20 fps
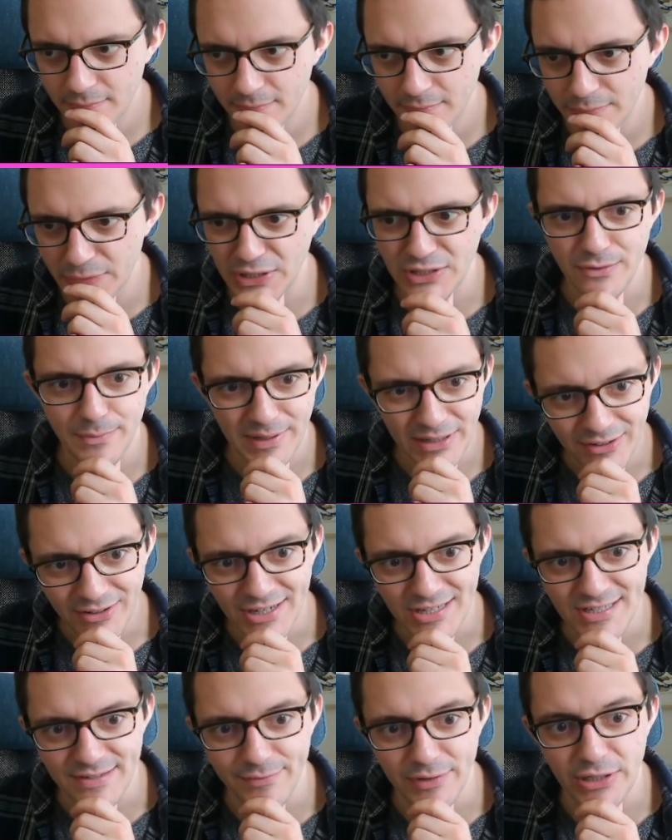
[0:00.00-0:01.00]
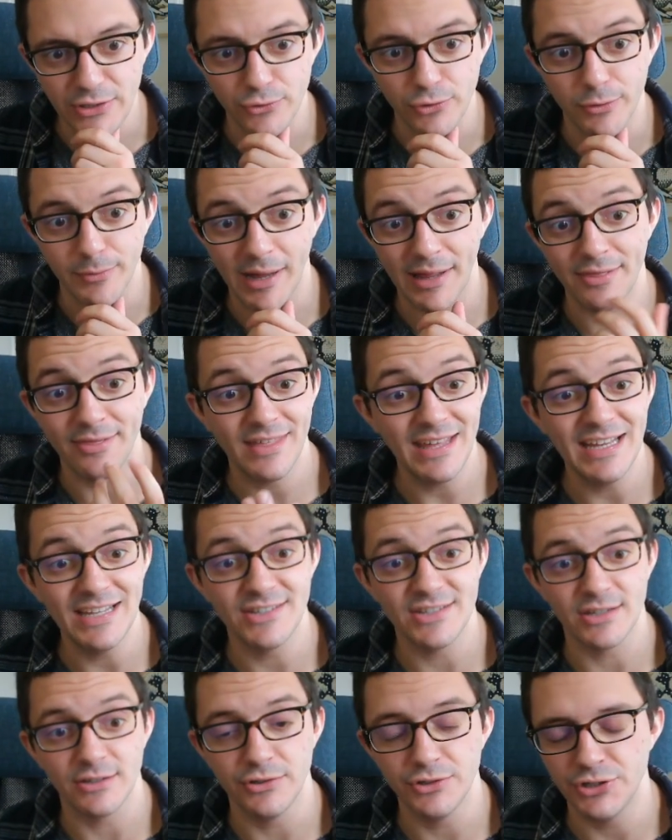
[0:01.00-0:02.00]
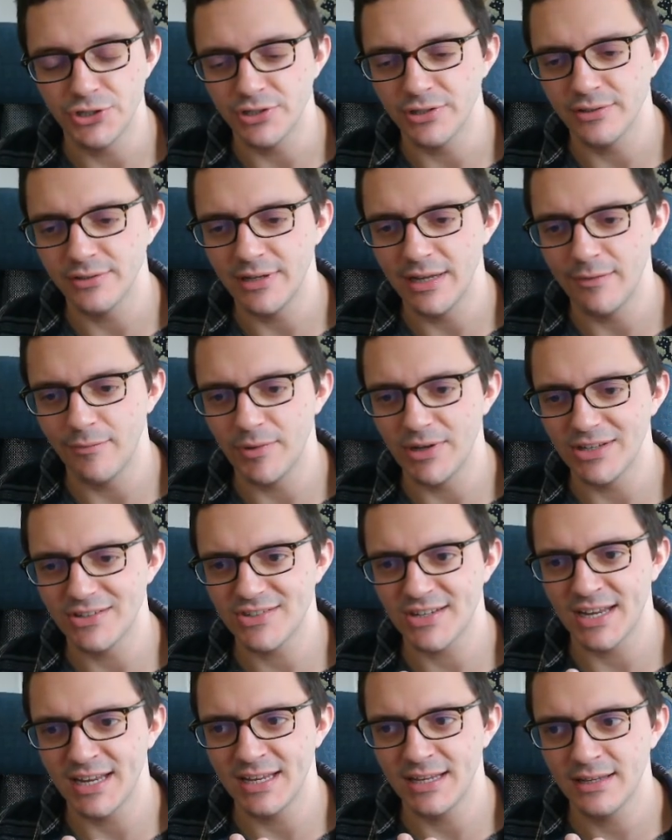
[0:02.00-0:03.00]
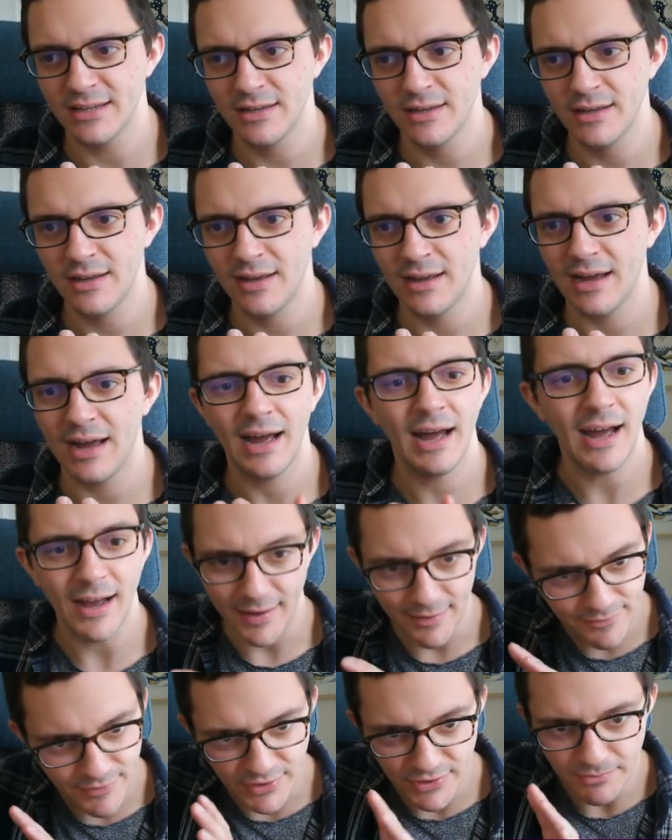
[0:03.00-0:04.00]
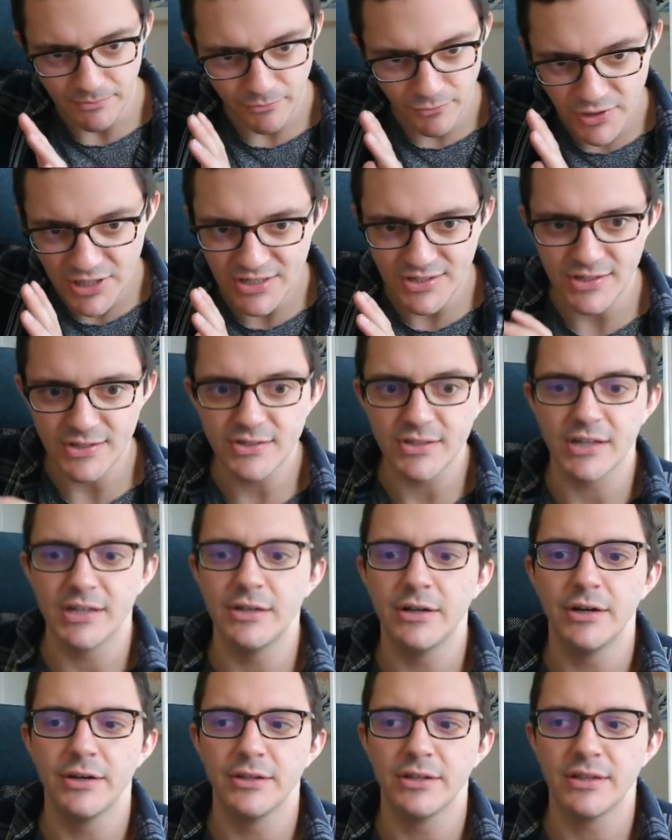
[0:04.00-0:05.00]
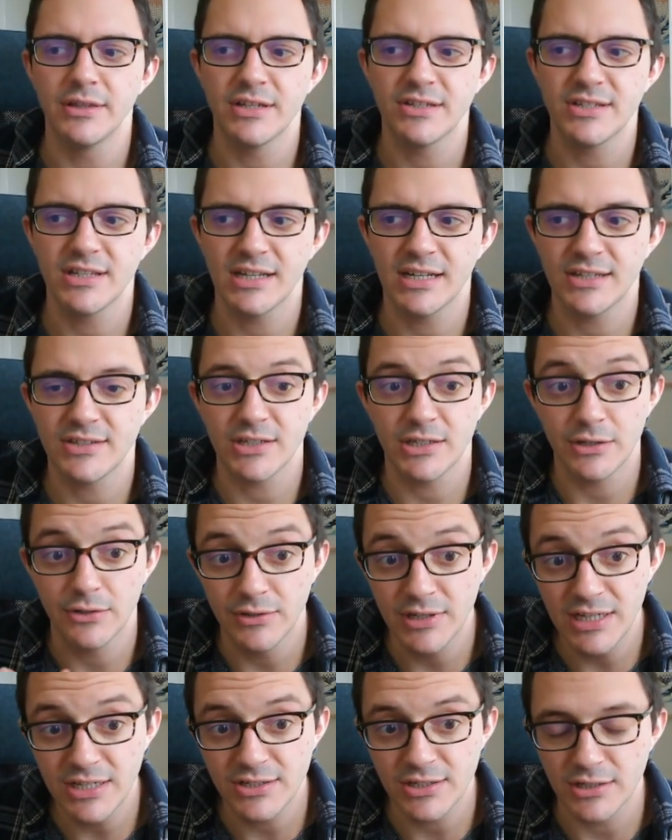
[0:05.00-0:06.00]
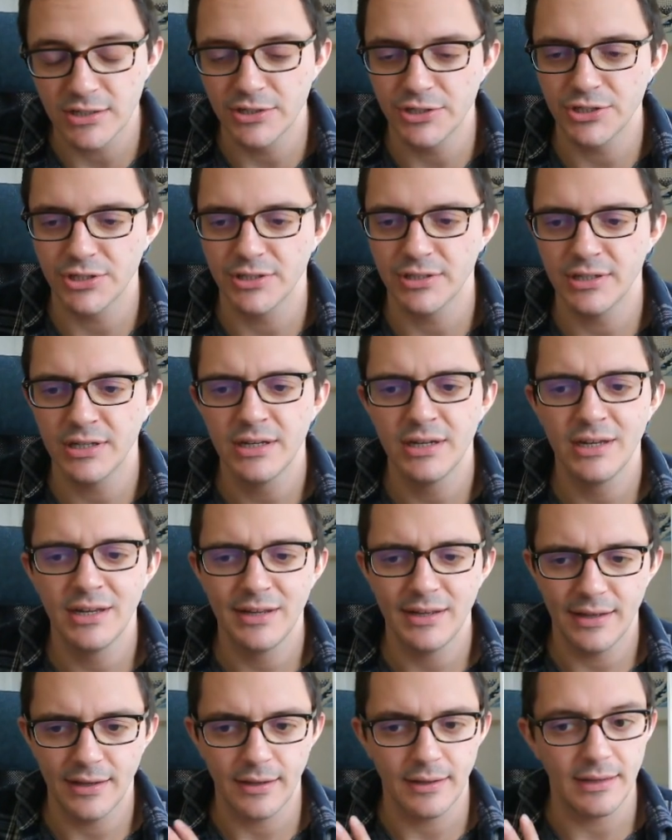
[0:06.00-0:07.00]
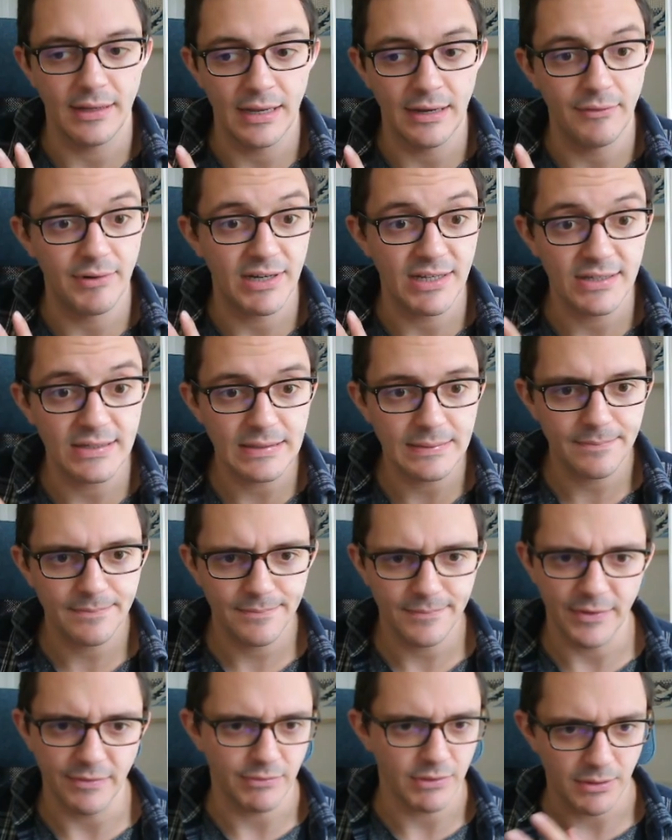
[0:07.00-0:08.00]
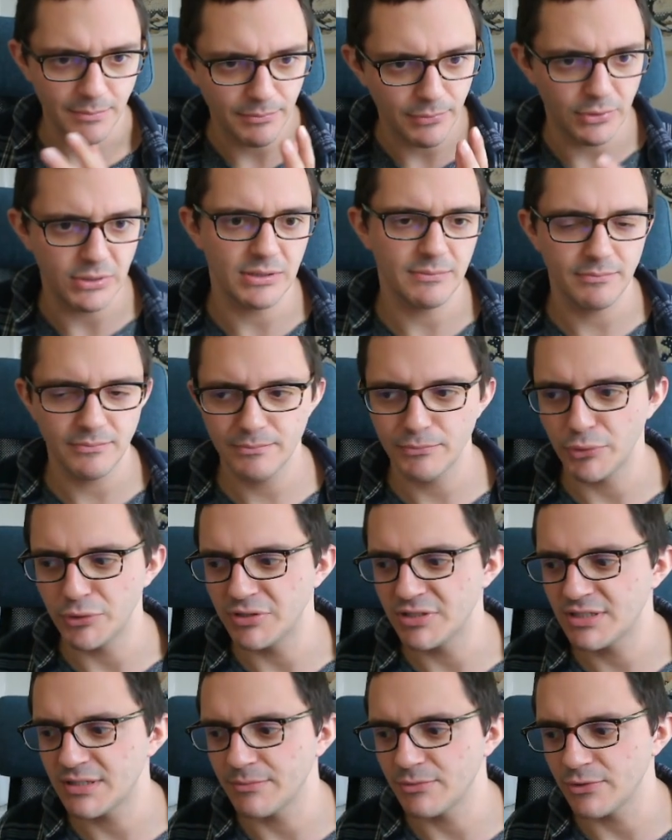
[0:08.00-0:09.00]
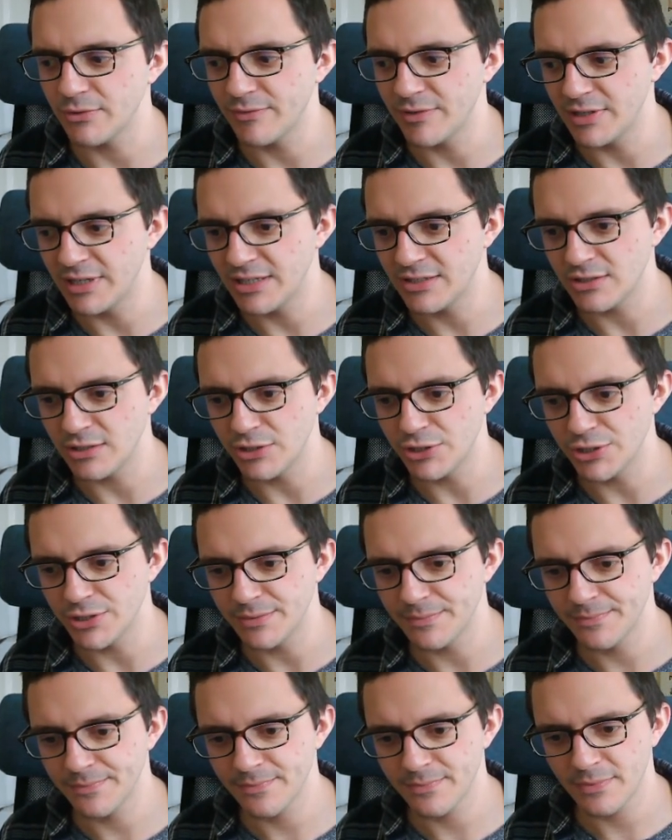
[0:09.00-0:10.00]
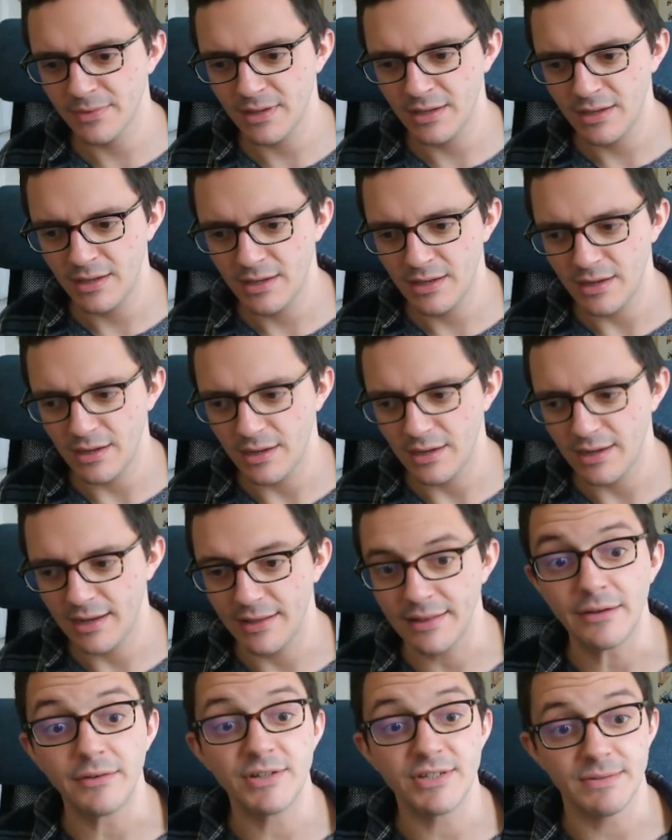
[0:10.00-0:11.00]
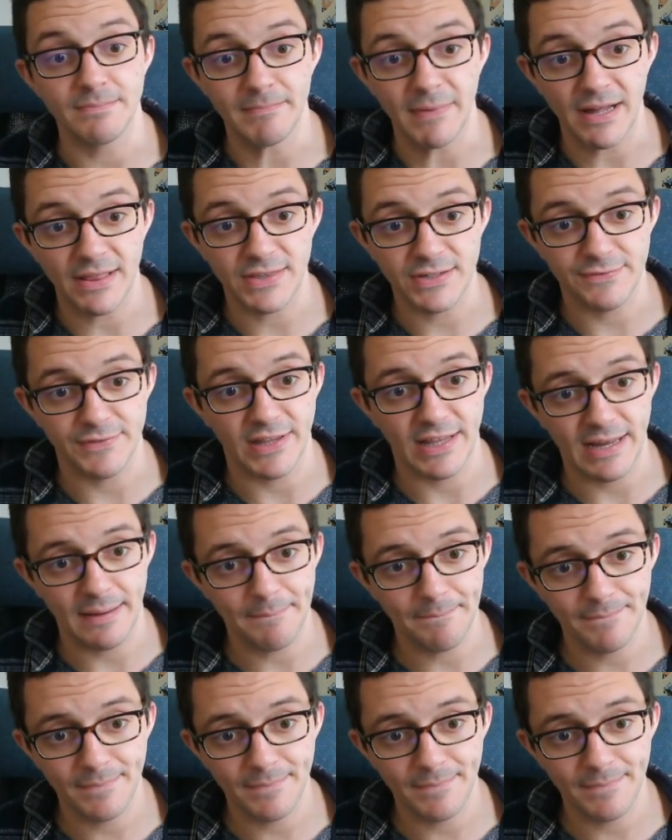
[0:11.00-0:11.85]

Because it'd be nice if we could talk about the solution. If we could say, aha, for reasons I know that this thing has a unique solution, here it is. If we could point to some sort of unique solution. And there is some maths for that